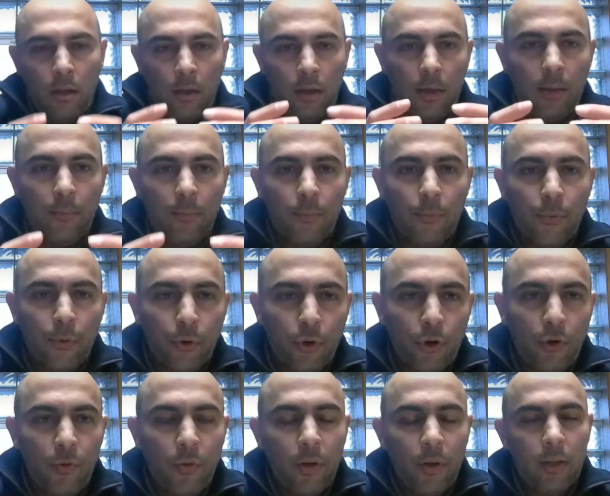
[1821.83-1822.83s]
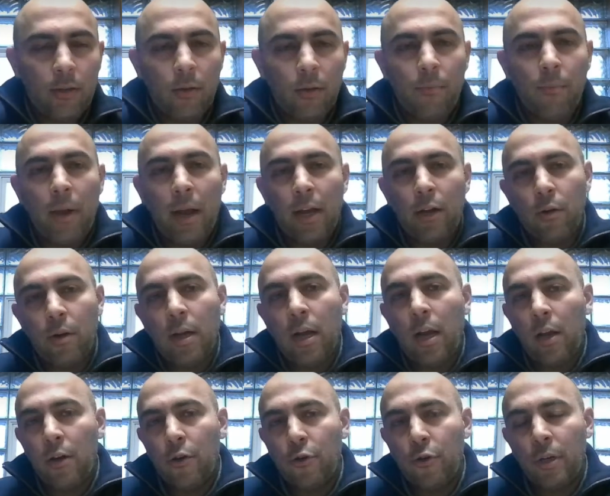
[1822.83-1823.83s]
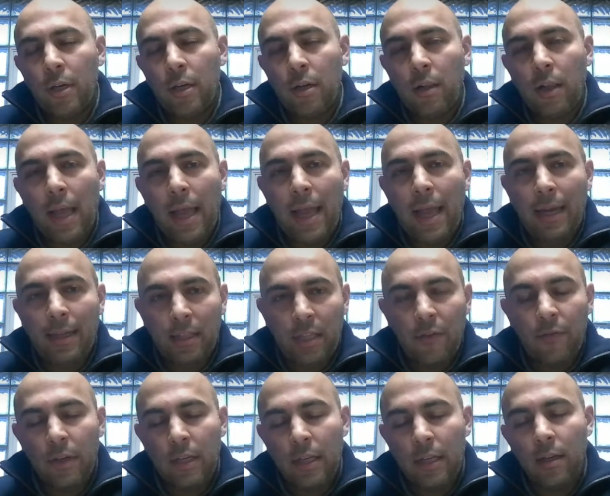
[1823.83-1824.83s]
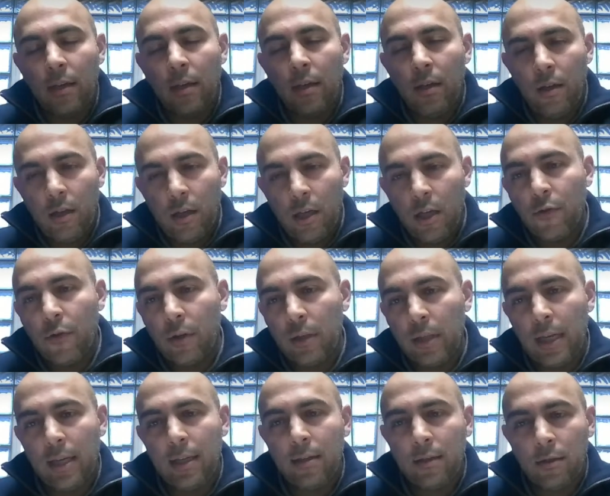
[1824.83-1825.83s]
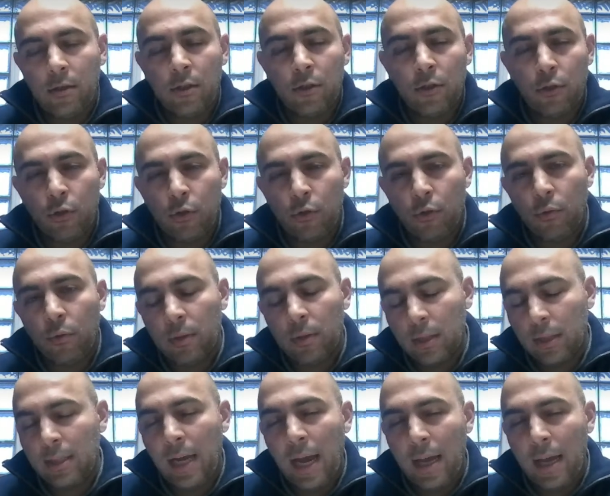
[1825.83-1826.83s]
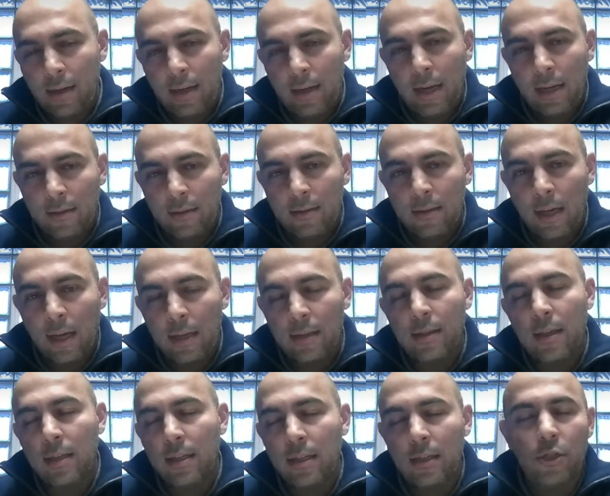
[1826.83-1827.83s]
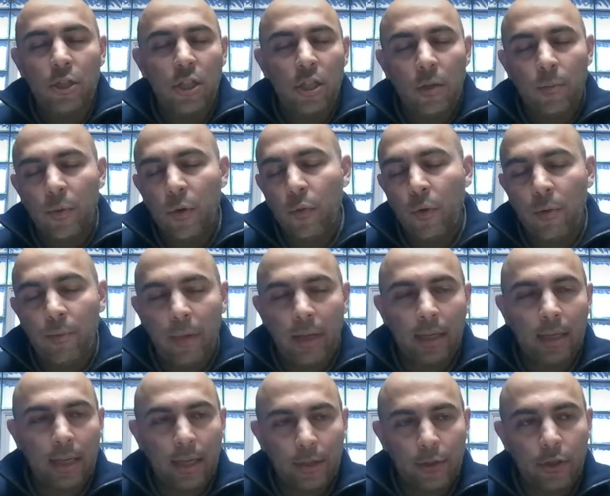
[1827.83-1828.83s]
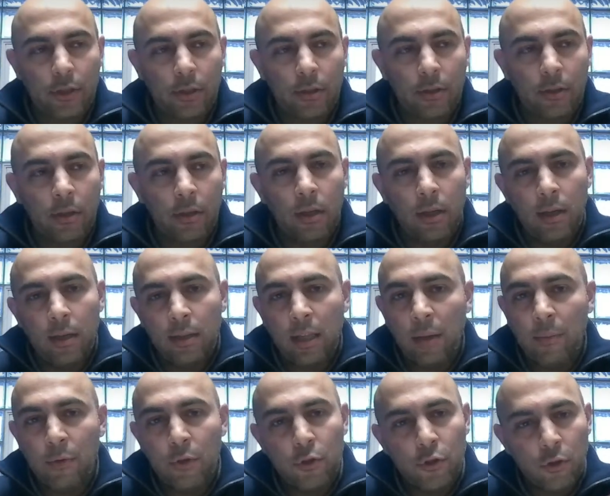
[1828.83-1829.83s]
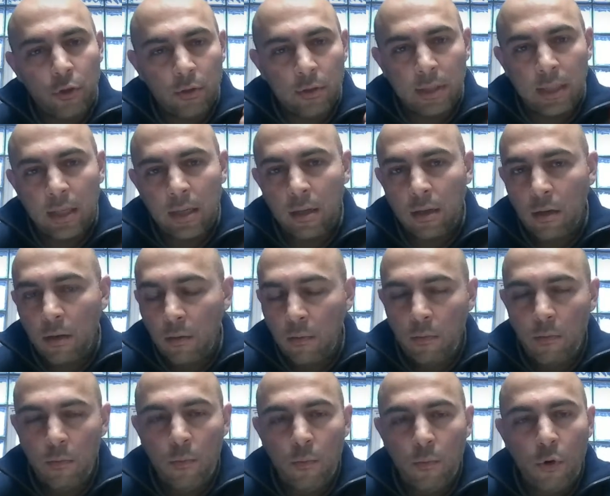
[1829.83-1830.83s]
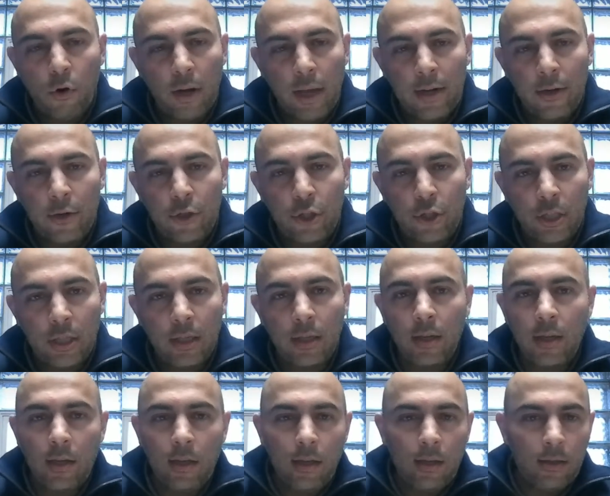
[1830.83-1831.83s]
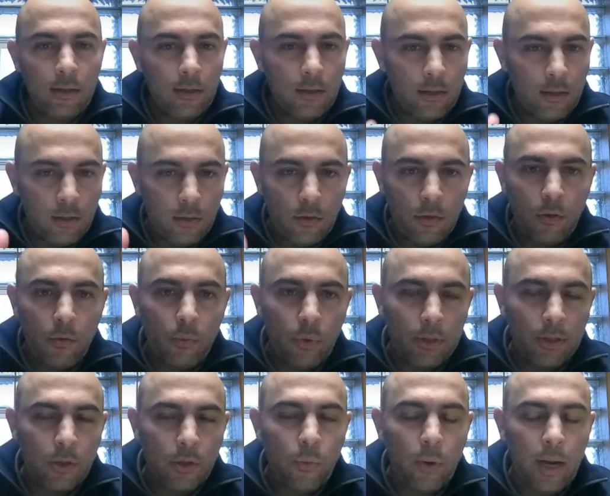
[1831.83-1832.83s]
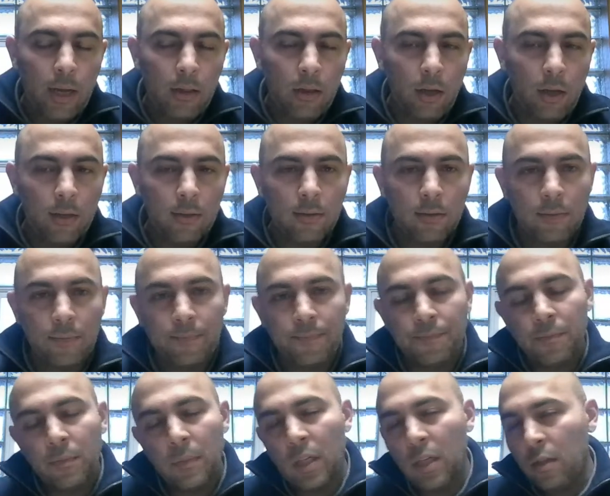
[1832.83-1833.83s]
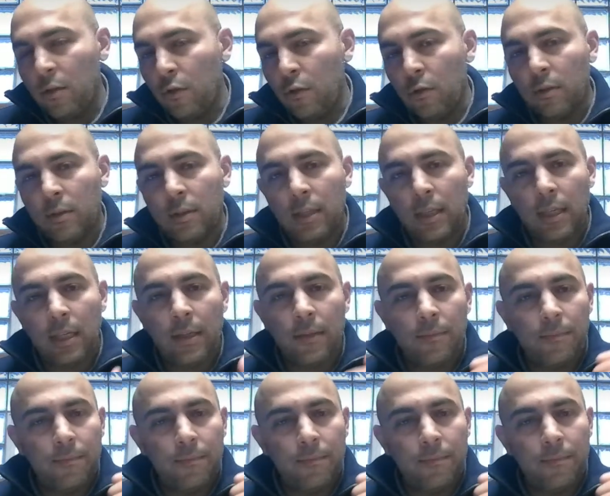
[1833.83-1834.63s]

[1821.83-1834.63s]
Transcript: improve the mitochondrial activity in relation to the diet and exercise and the GLP-1 medications. That means you'll see more energy with the weight loss. You'll see